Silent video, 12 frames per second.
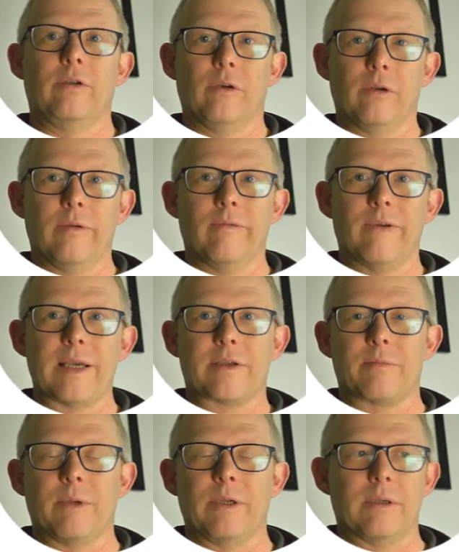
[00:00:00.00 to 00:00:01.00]

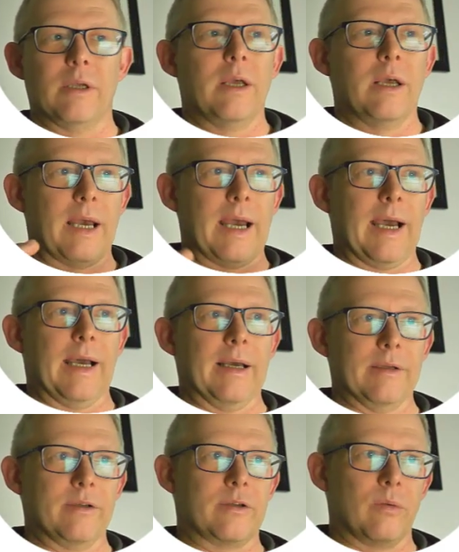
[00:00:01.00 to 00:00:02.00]
investment,
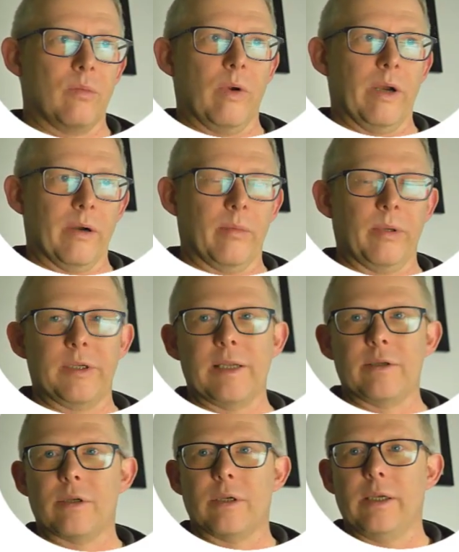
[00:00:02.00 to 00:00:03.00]
as we're
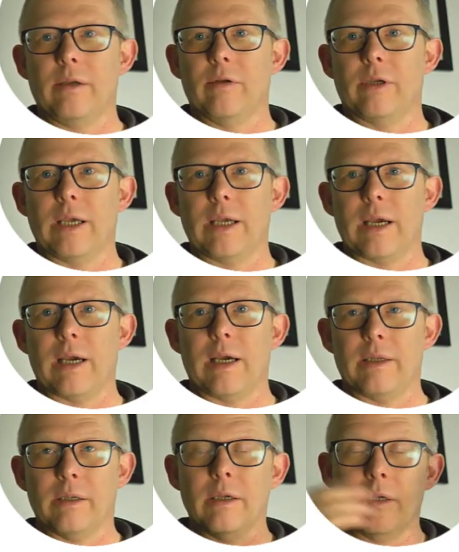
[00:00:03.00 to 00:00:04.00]
potentially looking at
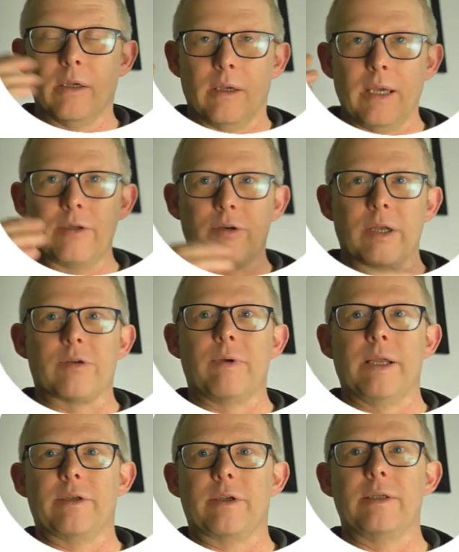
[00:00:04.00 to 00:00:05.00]
interest
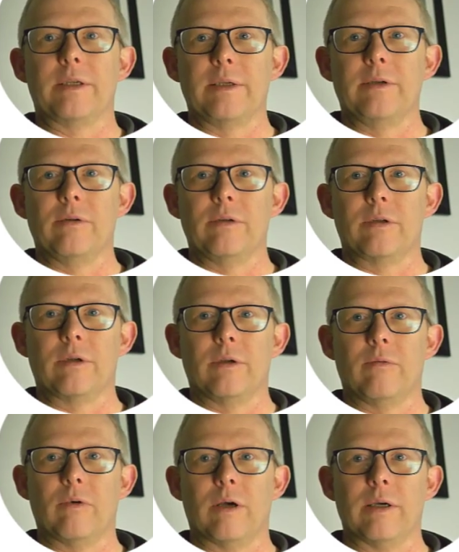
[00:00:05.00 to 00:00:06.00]
rates continuing to
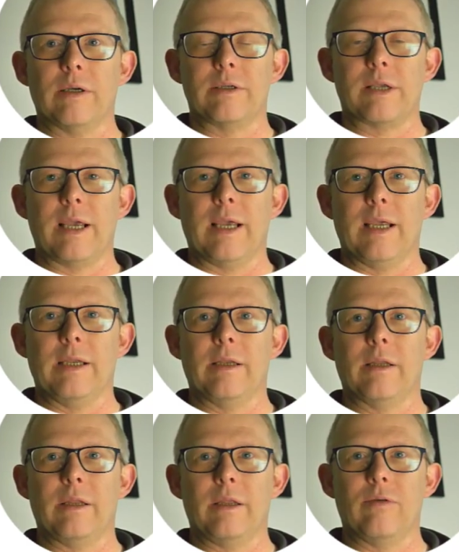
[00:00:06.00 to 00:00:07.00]
rise in
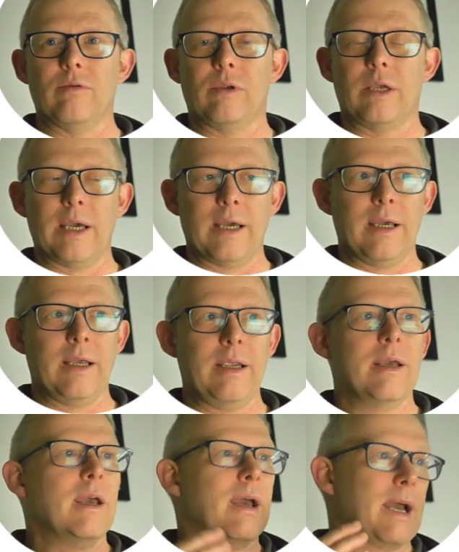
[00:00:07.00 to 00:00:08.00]
the UK,
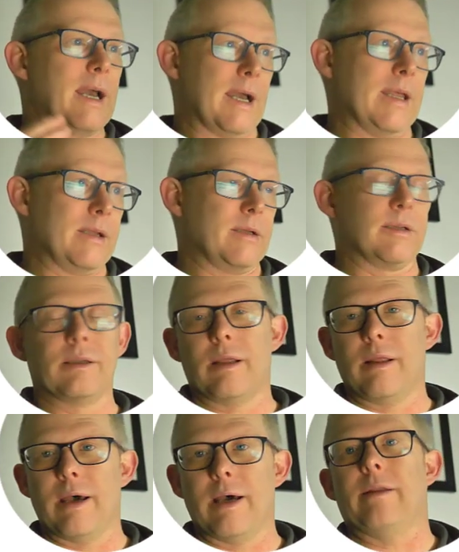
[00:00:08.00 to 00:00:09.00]
and
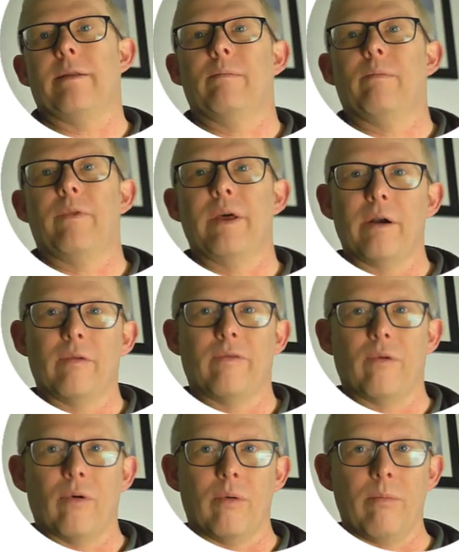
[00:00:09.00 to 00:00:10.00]
that
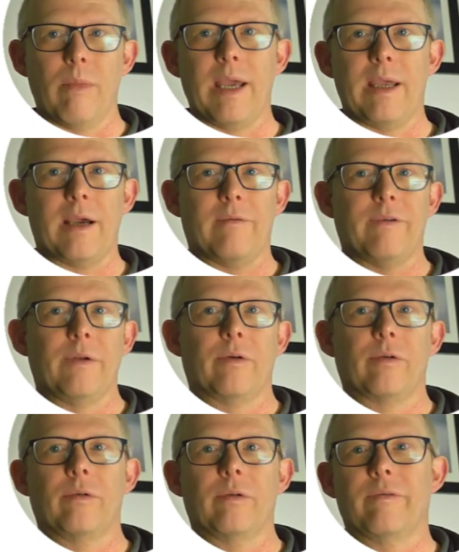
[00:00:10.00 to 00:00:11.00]
therefore may have a
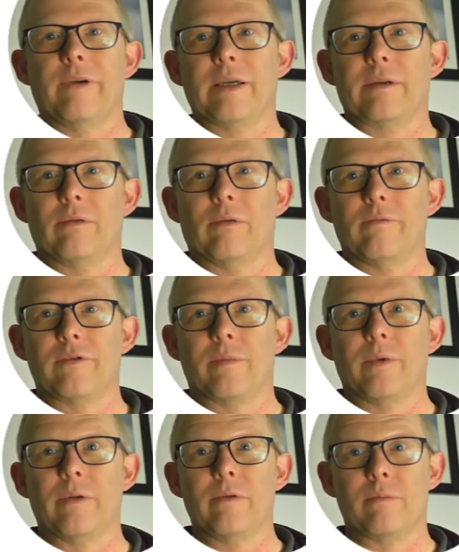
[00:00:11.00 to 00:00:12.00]
knock-on effect of some
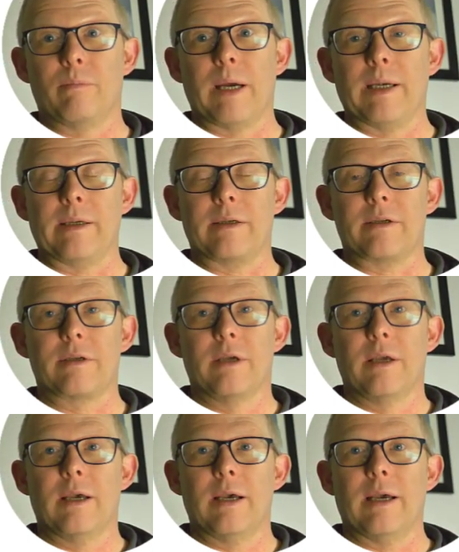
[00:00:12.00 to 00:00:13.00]
of those banks
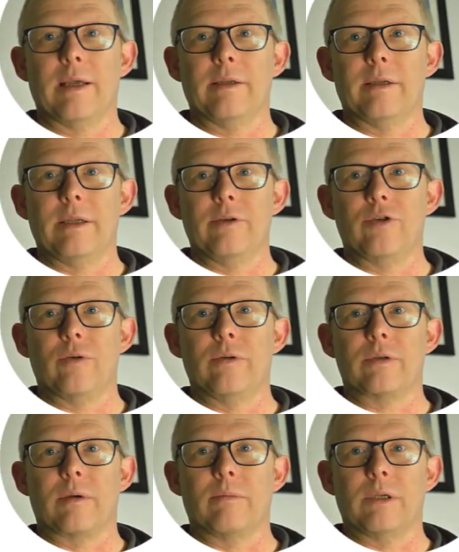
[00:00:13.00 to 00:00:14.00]
and insurance
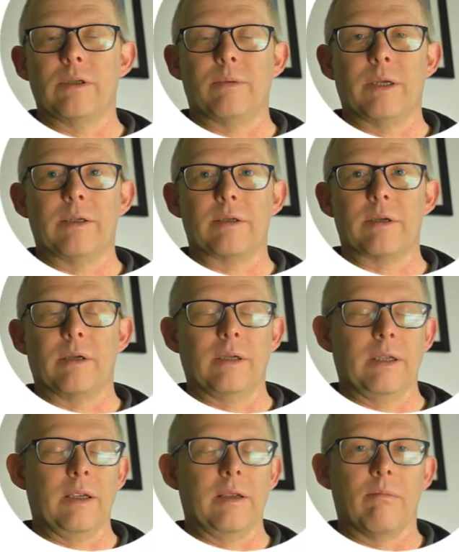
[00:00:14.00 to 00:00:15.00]
companies being
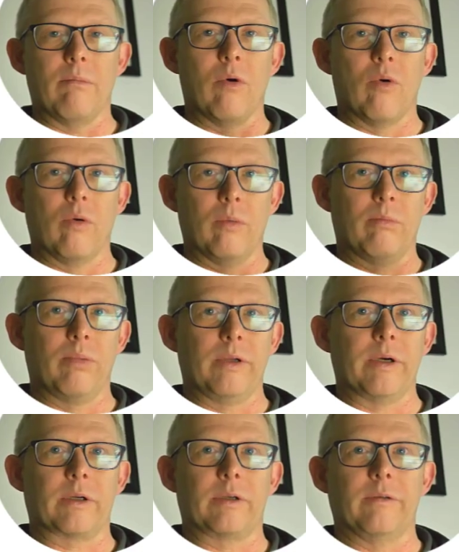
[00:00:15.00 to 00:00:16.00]
slightly more
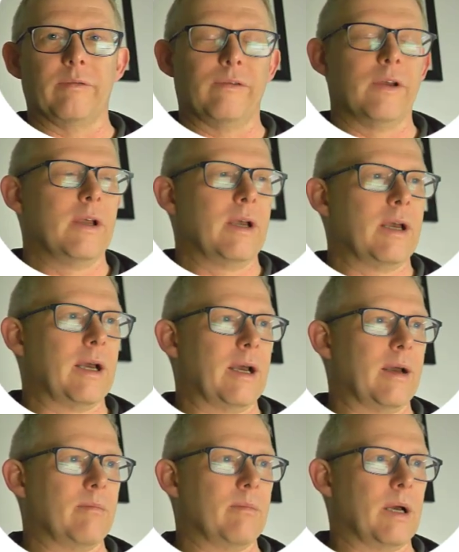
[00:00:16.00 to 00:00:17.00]
productive
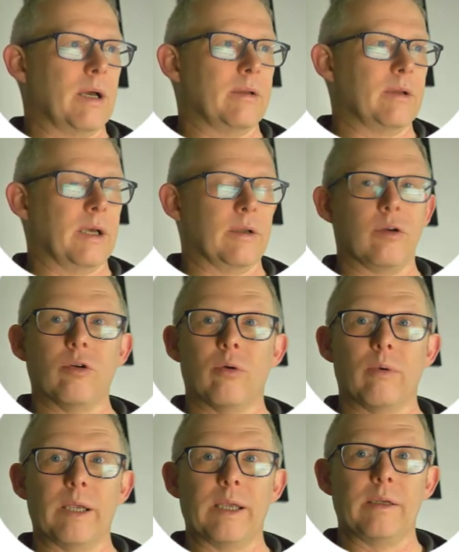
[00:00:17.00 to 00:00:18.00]
and
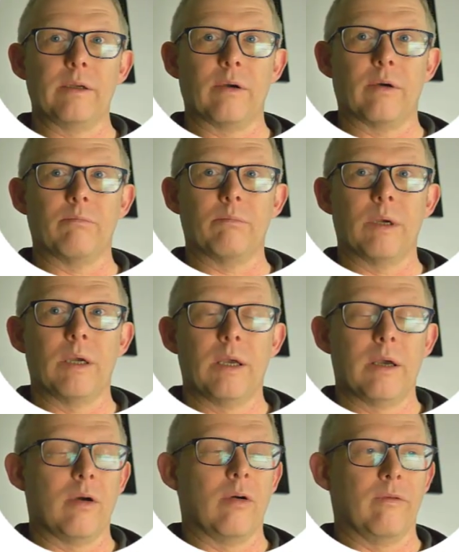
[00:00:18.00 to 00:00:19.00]
growing income
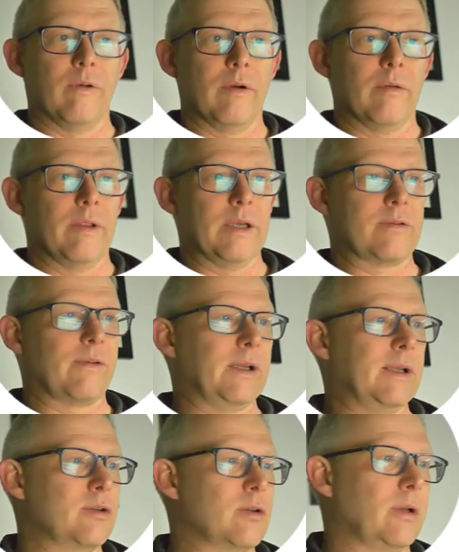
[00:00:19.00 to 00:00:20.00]
over this
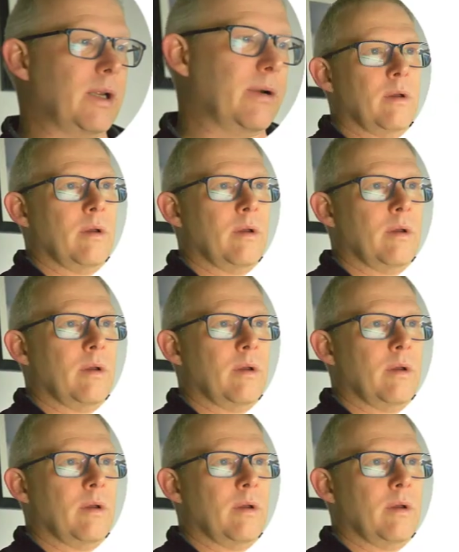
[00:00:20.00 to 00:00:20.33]
financial year.